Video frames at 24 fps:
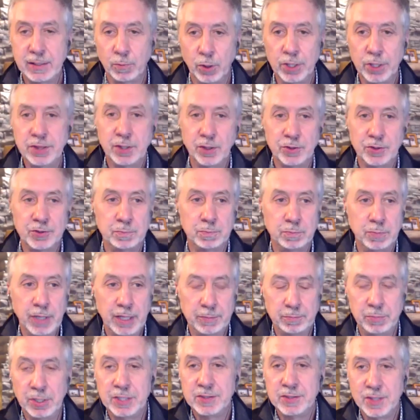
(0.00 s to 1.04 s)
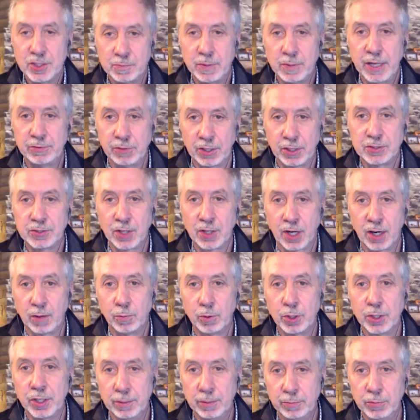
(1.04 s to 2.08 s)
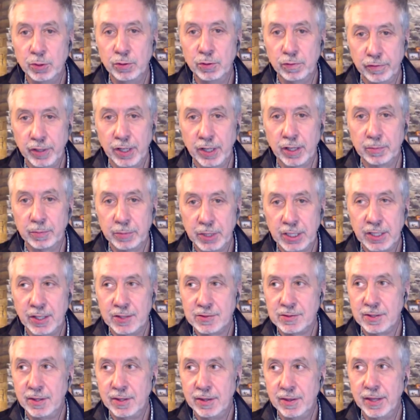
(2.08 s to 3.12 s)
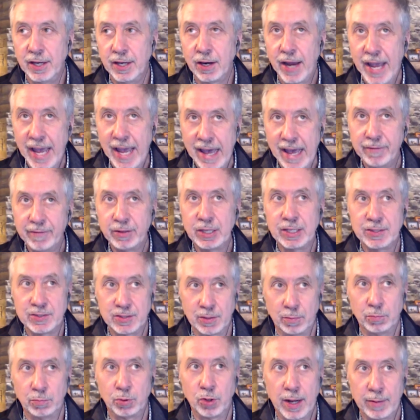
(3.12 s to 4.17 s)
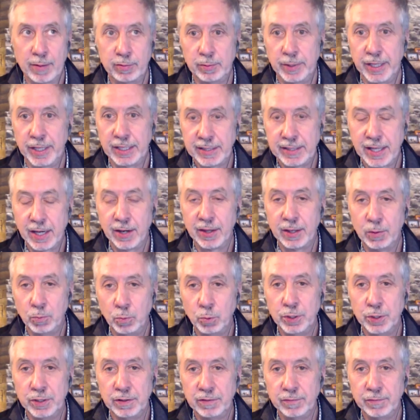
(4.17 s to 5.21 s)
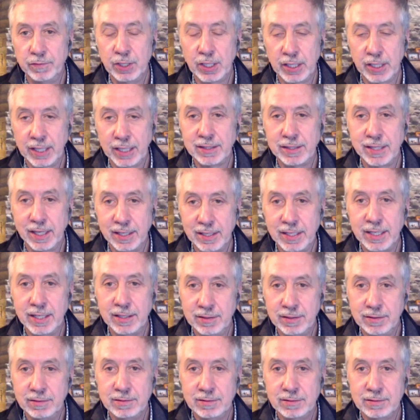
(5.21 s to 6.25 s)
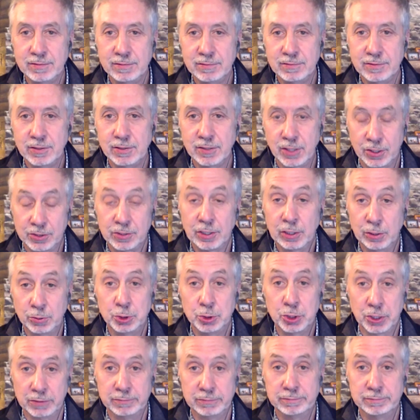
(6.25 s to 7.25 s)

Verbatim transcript: out what those b- business metrics are. We're going to move here because they're having some problem like that, or they wouldn't feel like they need a solution.